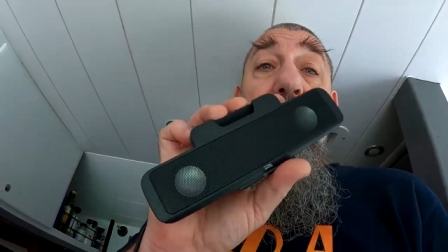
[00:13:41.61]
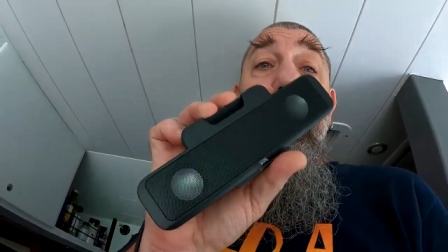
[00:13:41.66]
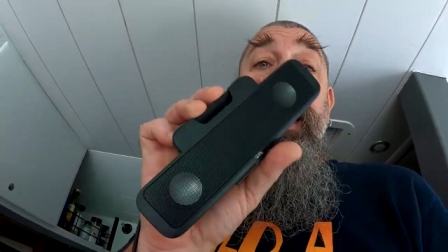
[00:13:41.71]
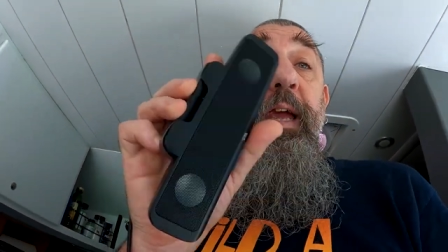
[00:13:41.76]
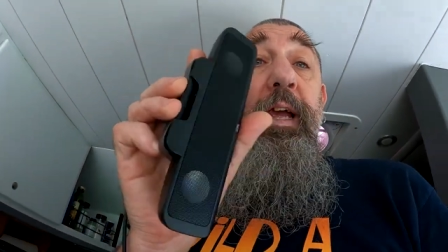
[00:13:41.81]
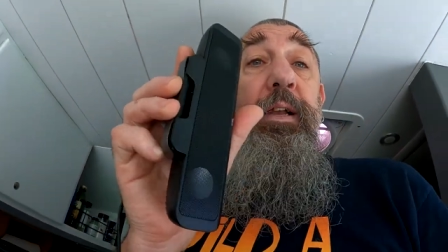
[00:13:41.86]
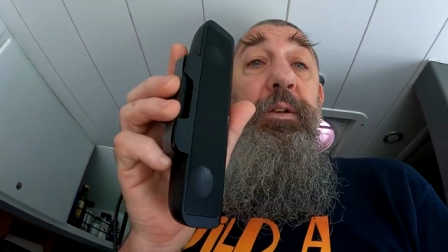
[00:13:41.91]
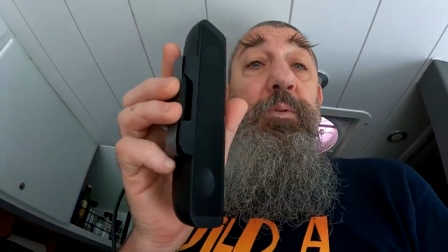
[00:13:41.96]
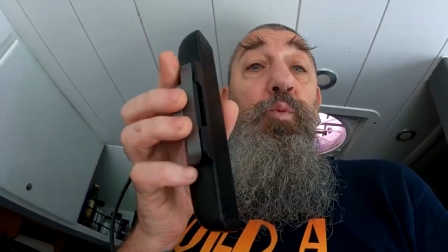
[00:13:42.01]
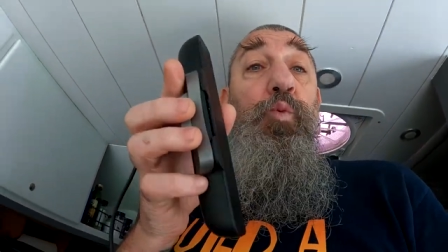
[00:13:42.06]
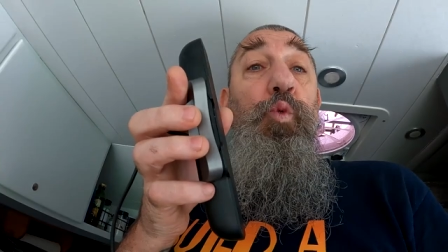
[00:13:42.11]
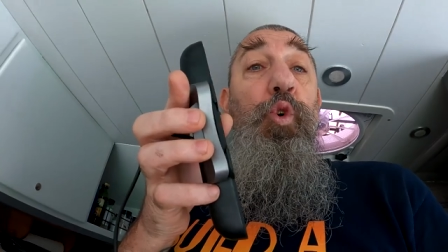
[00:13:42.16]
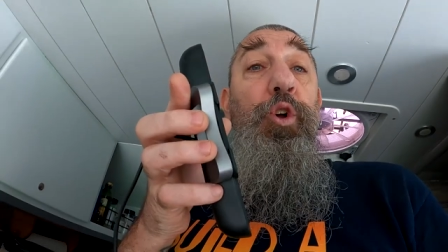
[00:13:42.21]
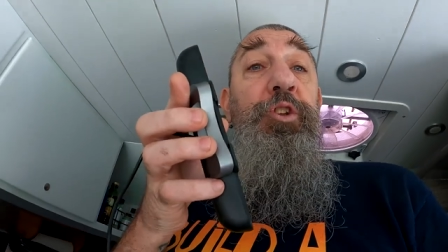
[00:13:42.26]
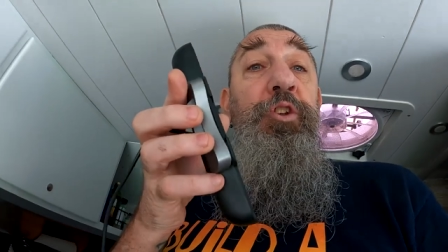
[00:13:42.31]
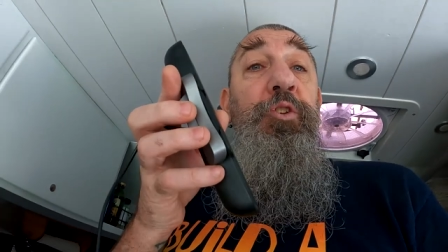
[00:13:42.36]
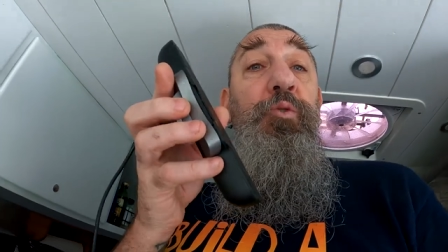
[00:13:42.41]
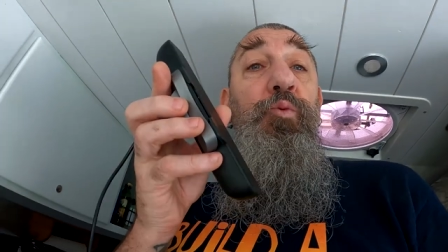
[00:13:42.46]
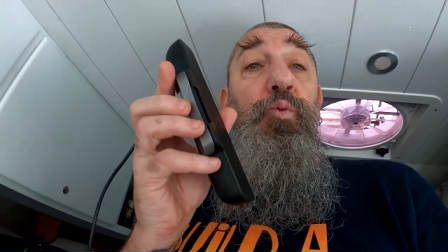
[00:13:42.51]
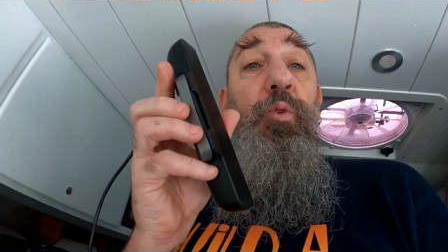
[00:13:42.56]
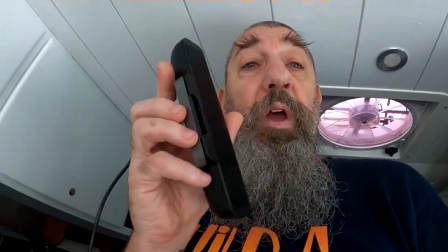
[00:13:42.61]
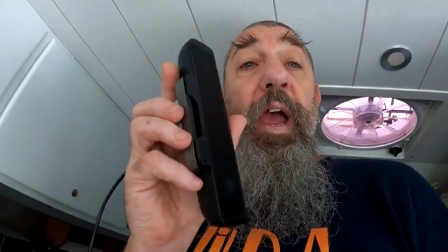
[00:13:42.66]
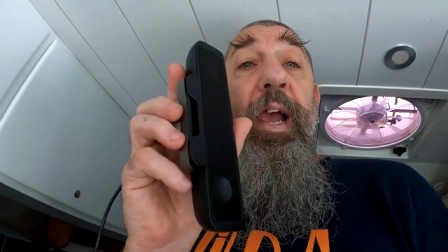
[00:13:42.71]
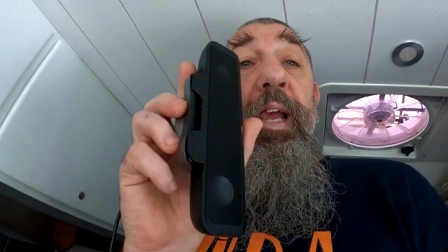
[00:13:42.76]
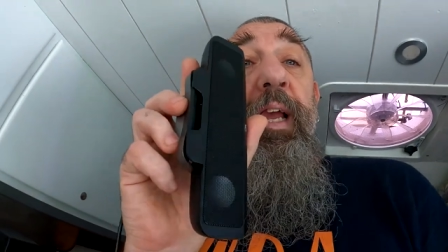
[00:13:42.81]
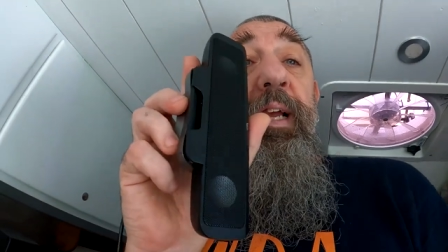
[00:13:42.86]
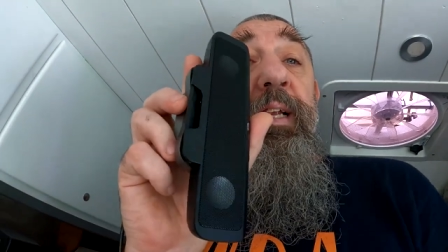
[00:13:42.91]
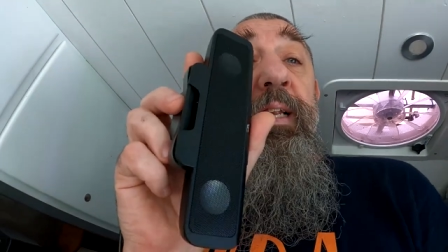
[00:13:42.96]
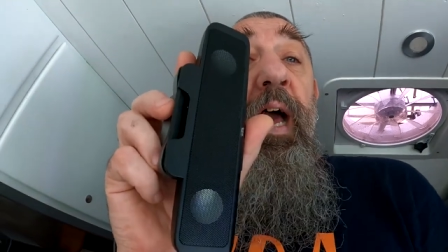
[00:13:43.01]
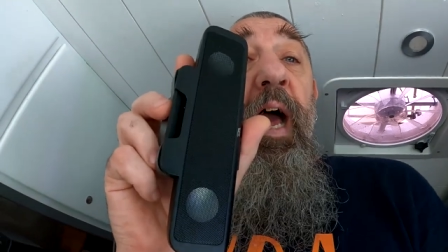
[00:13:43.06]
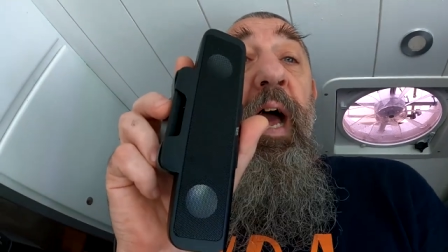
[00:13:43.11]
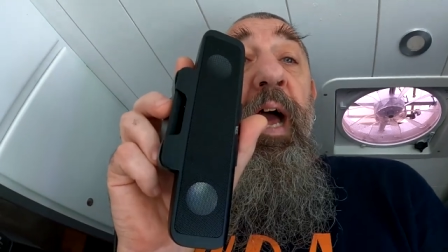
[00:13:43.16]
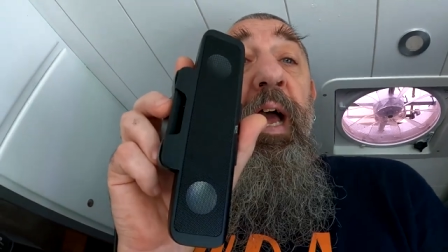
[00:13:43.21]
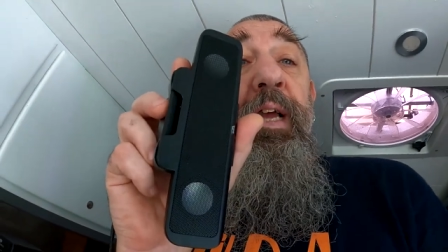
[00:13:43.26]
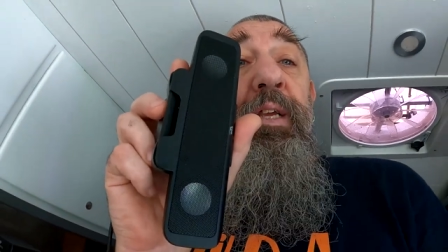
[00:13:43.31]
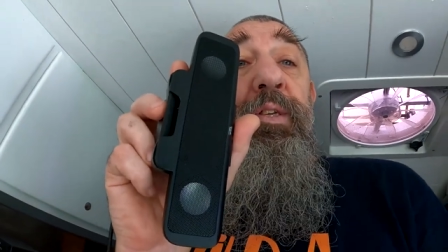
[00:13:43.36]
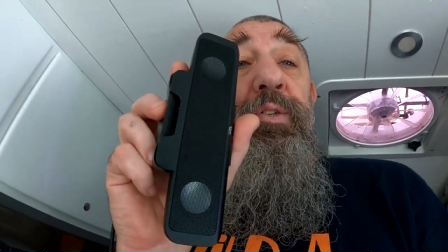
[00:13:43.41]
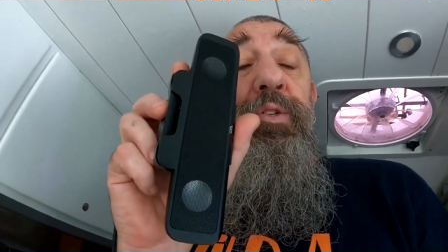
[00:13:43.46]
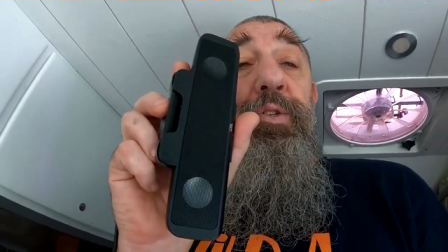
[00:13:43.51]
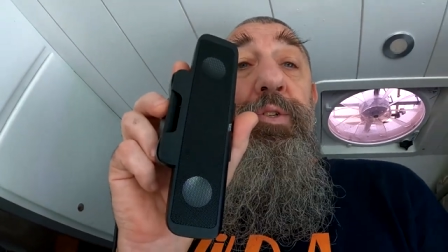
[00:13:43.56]
it wouldn't
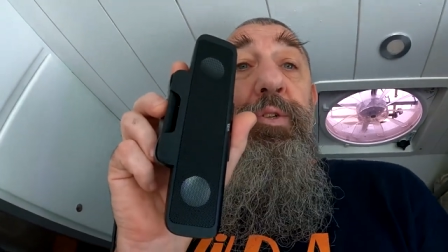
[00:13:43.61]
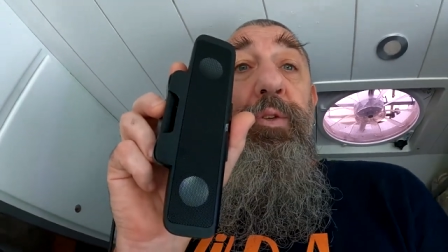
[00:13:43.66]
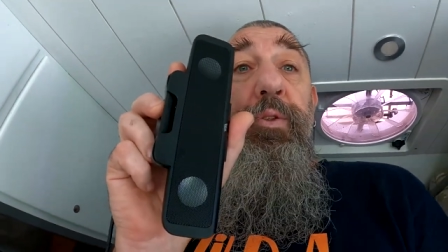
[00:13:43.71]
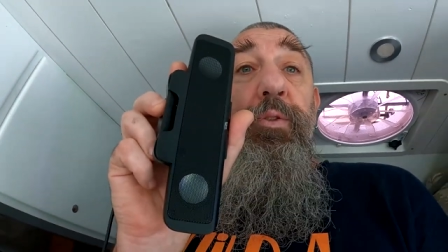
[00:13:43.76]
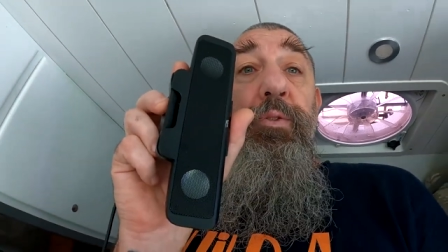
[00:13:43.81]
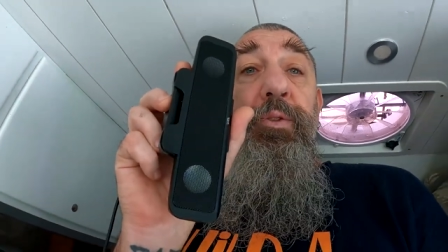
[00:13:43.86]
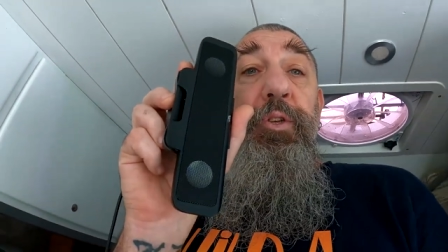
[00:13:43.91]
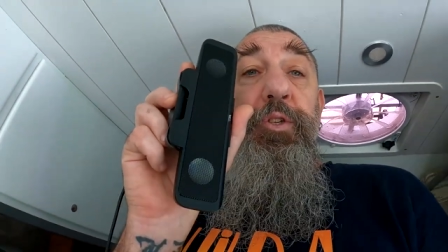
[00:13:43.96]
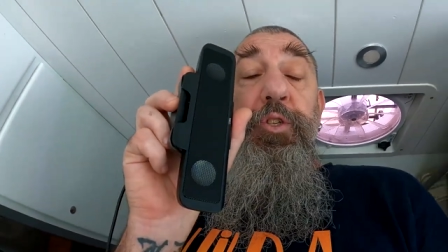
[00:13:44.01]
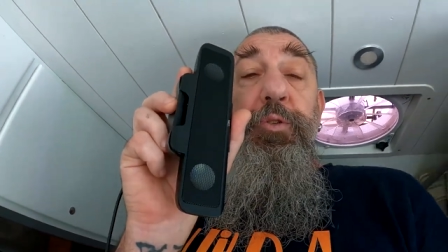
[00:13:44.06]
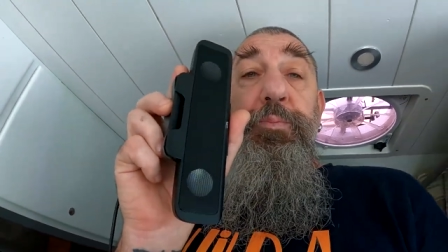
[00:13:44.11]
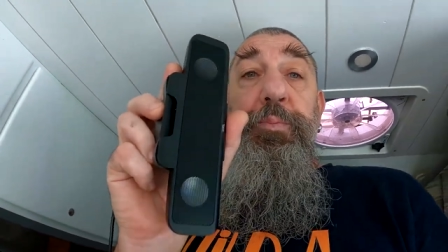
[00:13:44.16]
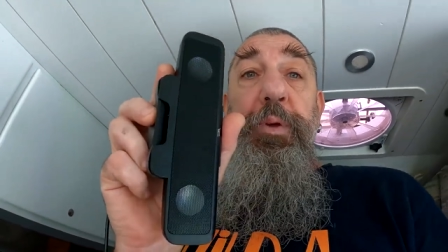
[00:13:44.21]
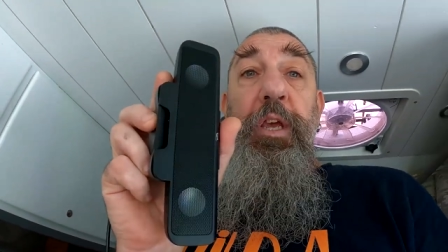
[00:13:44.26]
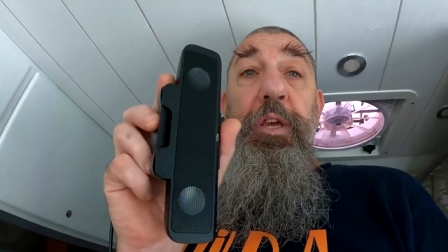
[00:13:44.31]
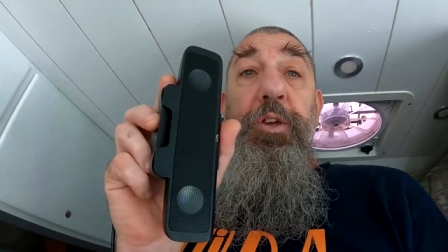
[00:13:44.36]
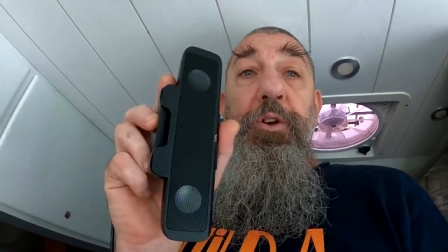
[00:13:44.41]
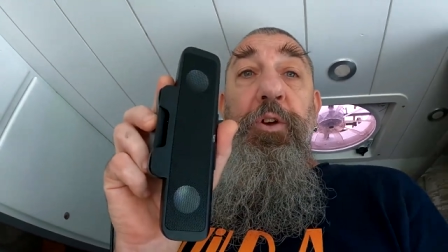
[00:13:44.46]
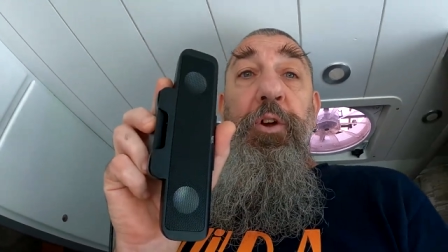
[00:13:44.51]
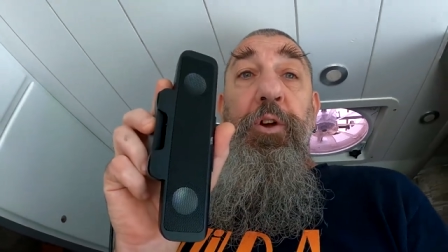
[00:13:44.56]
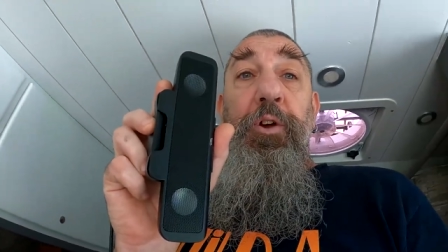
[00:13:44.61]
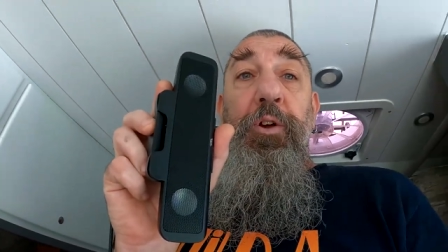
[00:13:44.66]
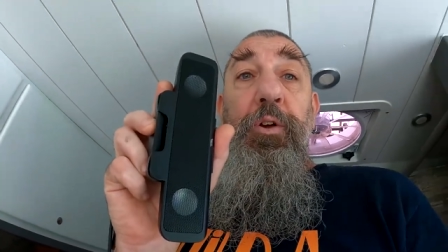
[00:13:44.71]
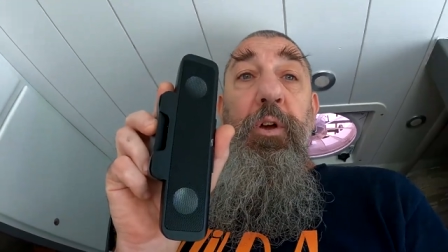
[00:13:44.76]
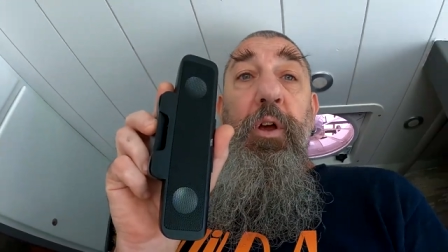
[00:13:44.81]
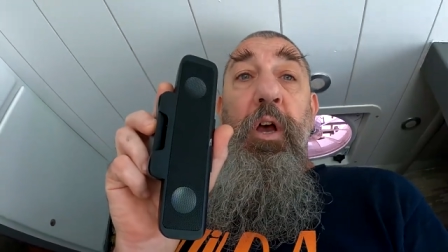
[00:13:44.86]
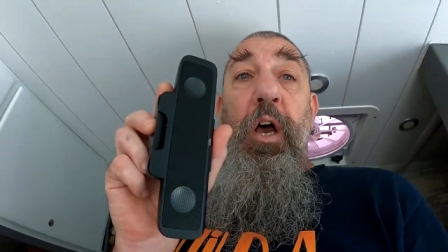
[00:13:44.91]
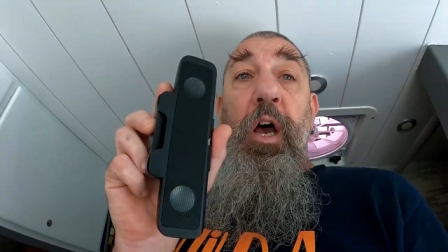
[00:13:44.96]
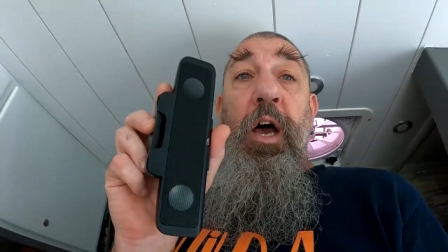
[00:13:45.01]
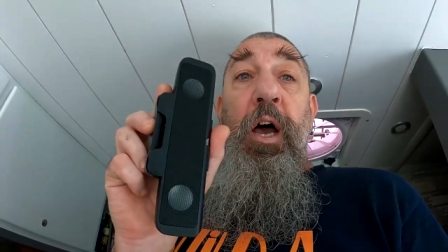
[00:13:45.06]
recognize the speaker